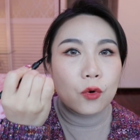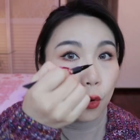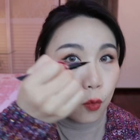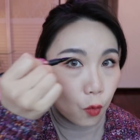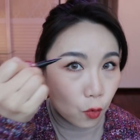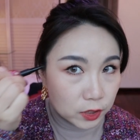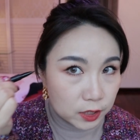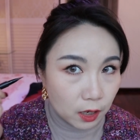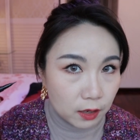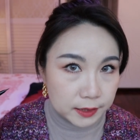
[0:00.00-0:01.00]
your
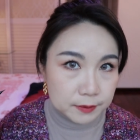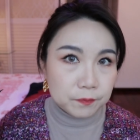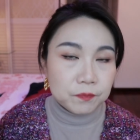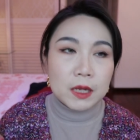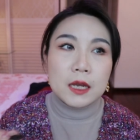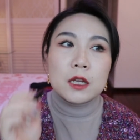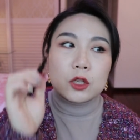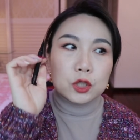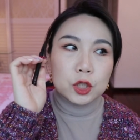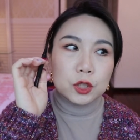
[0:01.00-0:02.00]
waterline.
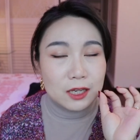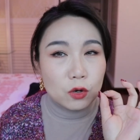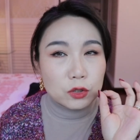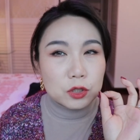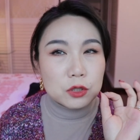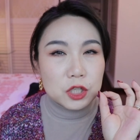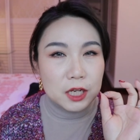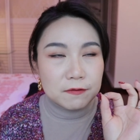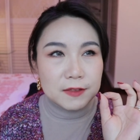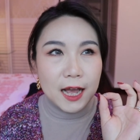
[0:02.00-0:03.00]
In order to
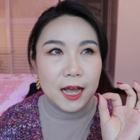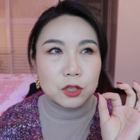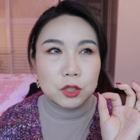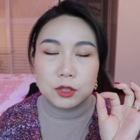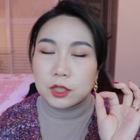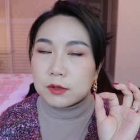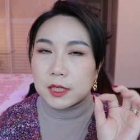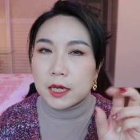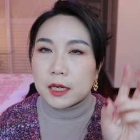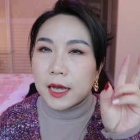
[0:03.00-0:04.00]
achieve that, you need to
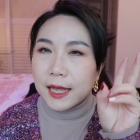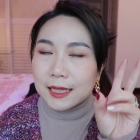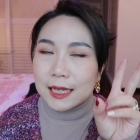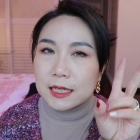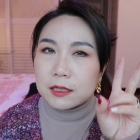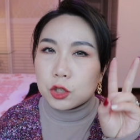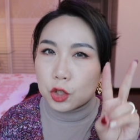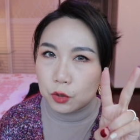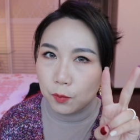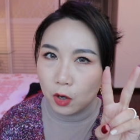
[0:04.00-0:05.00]
take at least
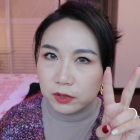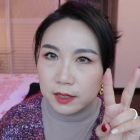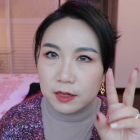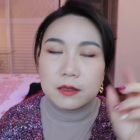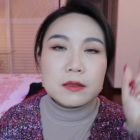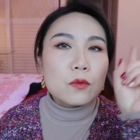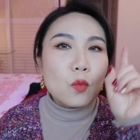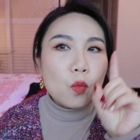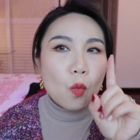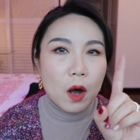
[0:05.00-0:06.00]
two boxes.
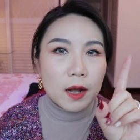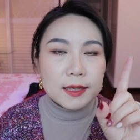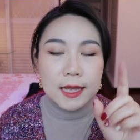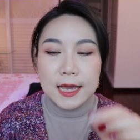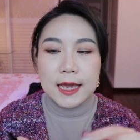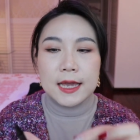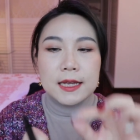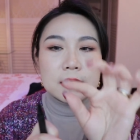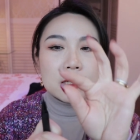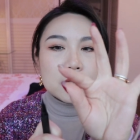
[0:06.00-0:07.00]
One
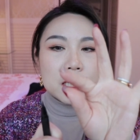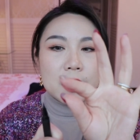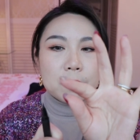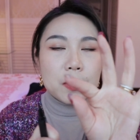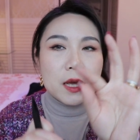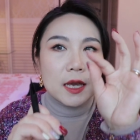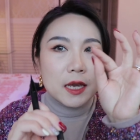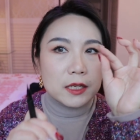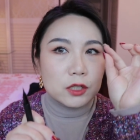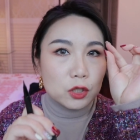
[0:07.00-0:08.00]
is the tip
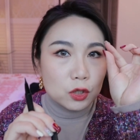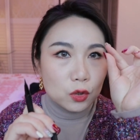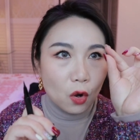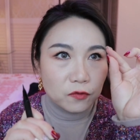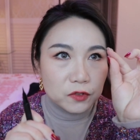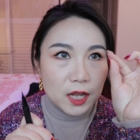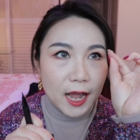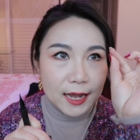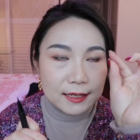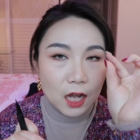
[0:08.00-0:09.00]
is soft
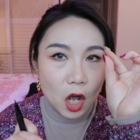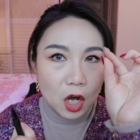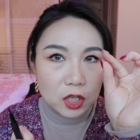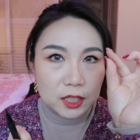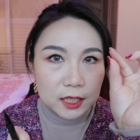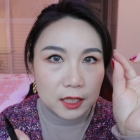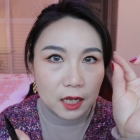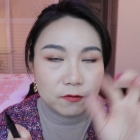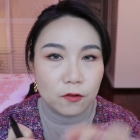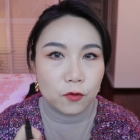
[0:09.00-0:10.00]
and hard
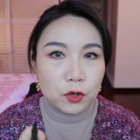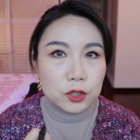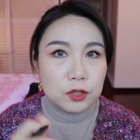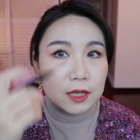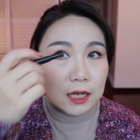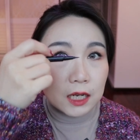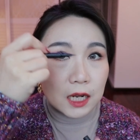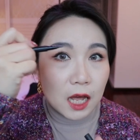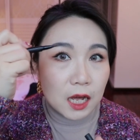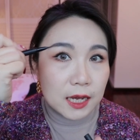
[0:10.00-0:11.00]
enough for you to
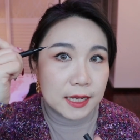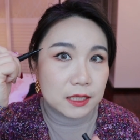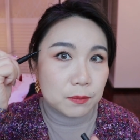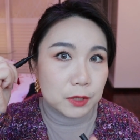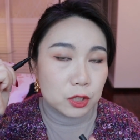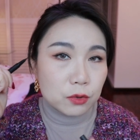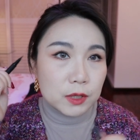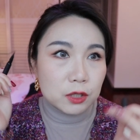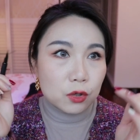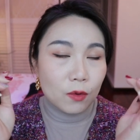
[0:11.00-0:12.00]
glide
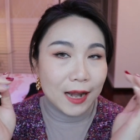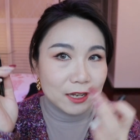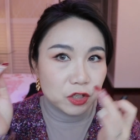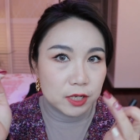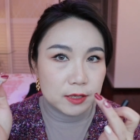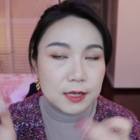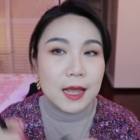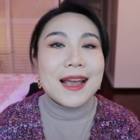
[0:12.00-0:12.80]
between your lashes